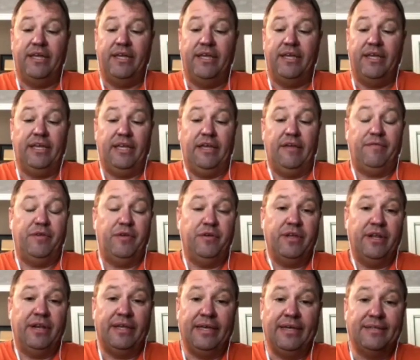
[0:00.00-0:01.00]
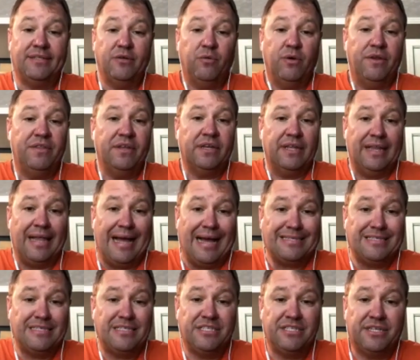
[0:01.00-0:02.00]
if you can get to one of the
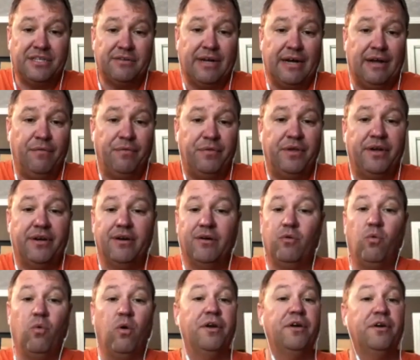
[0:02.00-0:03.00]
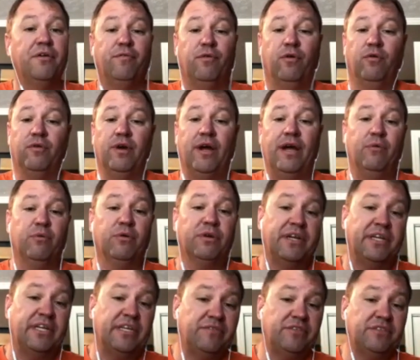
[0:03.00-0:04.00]
classes that are out there, wonderful, right? We're going
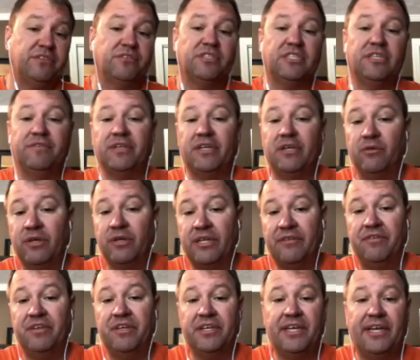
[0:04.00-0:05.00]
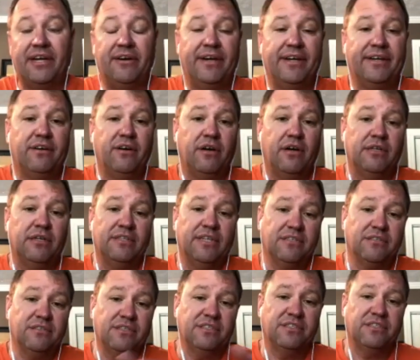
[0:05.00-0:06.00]
to give you a certificate, we're going to give you a carry card, and that's
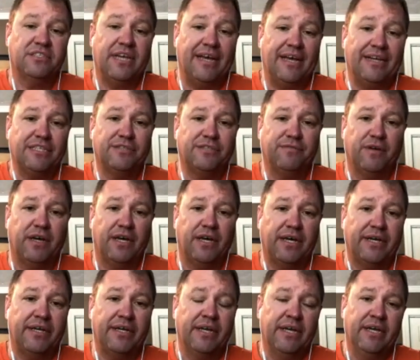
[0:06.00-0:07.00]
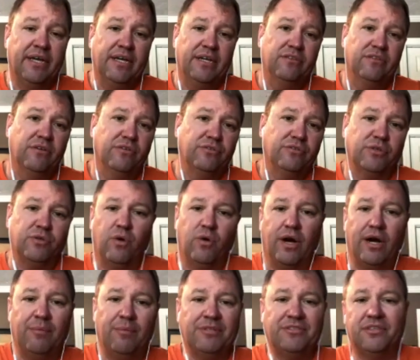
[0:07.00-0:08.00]
going to satisfy those
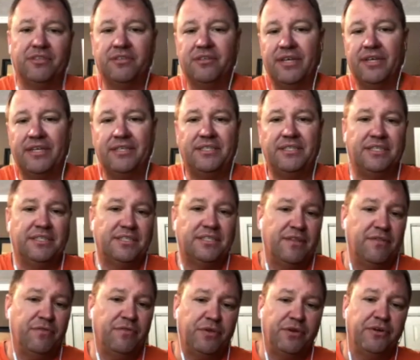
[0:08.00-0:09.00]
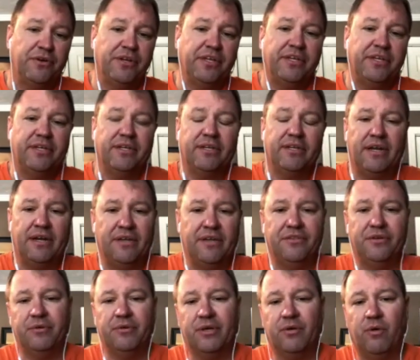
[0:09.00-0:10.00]
requirements under 191030 and, and
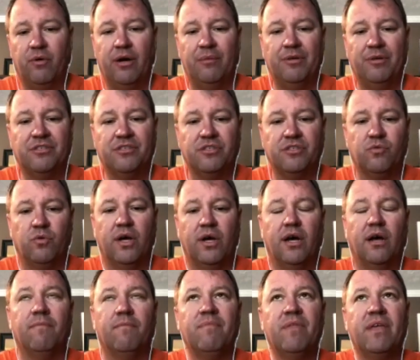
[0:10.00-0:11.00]
other requirements as well.